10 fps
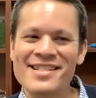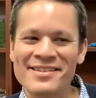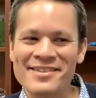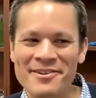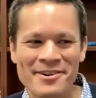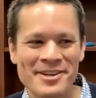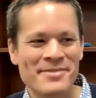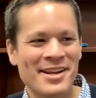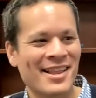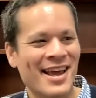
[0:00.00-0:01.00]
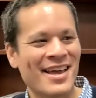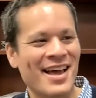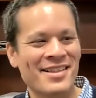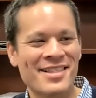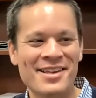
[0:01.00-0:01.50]
sound corny, but
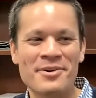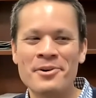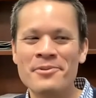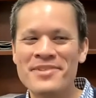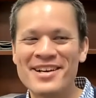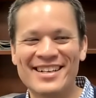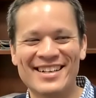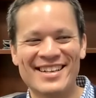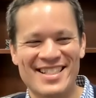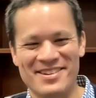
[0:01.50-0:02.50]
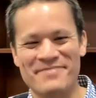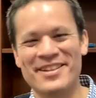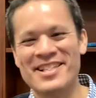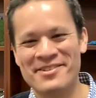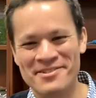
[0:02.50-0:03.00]
I'd say home. So the
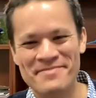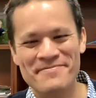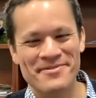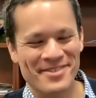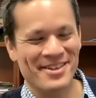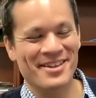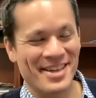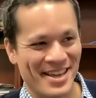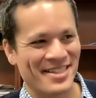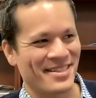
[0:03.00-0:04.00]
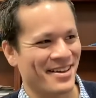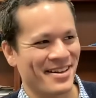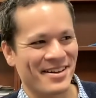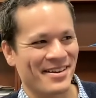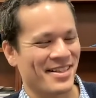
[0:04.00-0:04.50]
place I grew up in
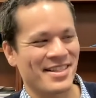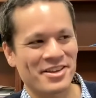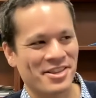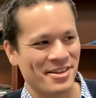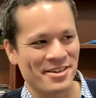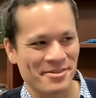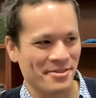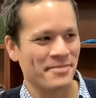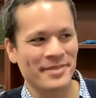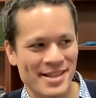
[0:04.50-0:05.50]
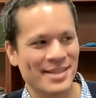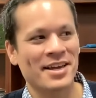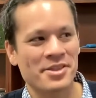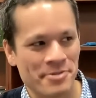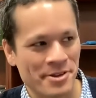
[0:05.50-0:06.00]
is actually, the place I'd
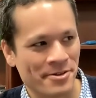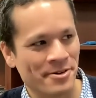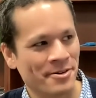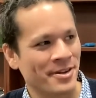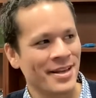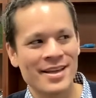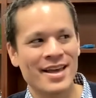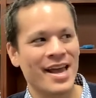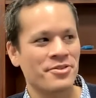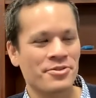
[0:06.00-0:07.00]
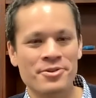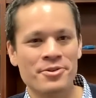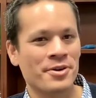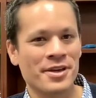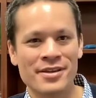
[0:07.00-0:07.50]
like to return, and
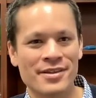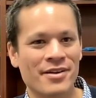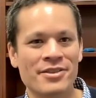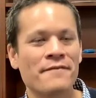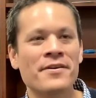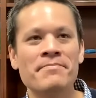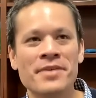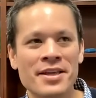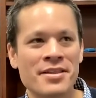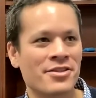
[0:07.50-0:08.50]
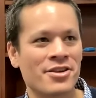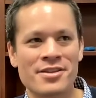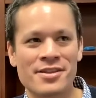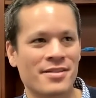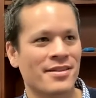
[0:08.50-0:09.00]
going there. Nothing beats
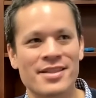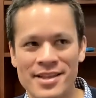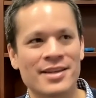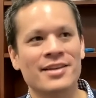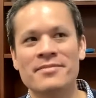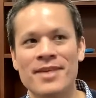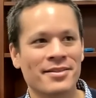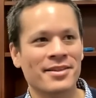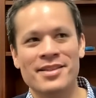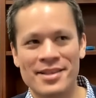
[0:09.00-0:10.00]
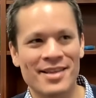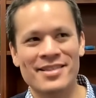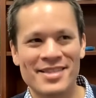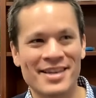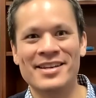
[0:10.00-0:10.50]
just sitting in the mountains
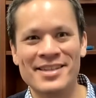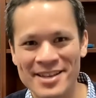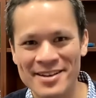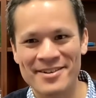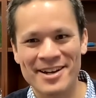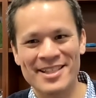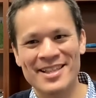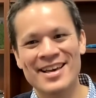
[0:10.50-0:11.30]
and taking it in, right?